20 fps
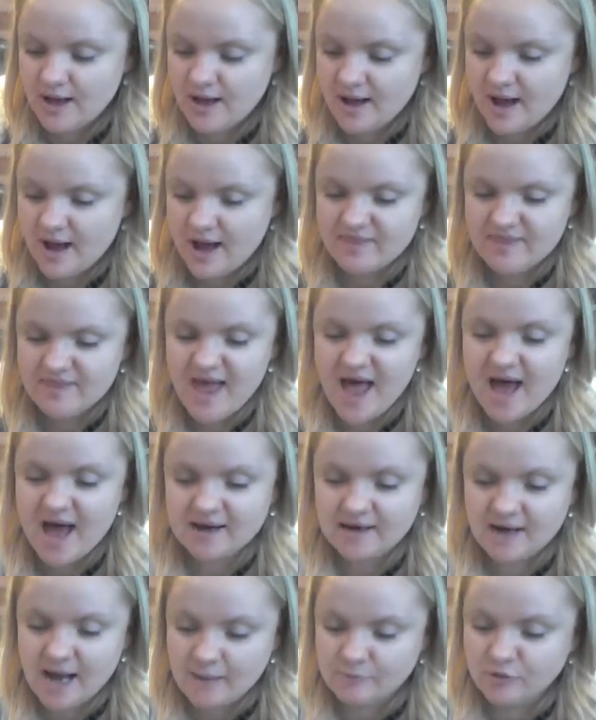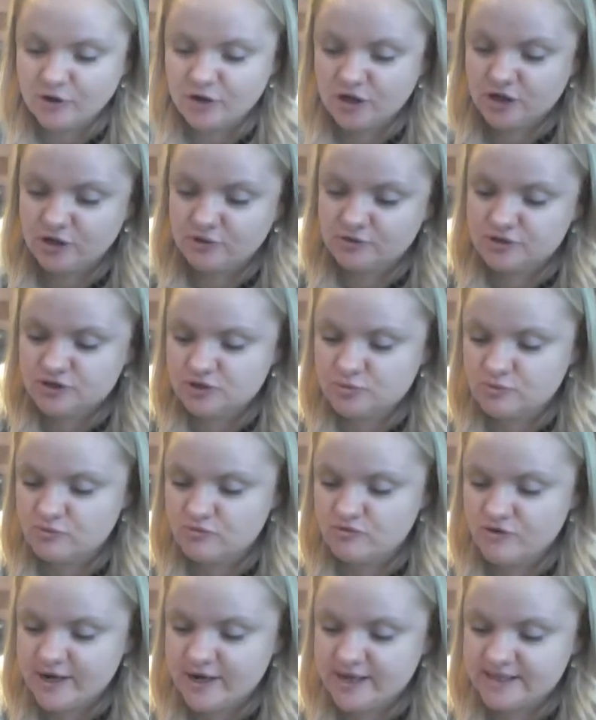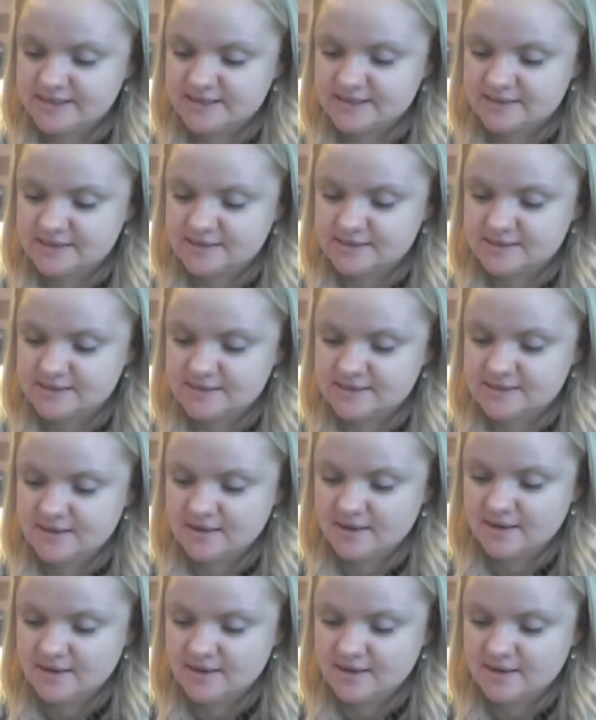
and then I'm going to use some raisins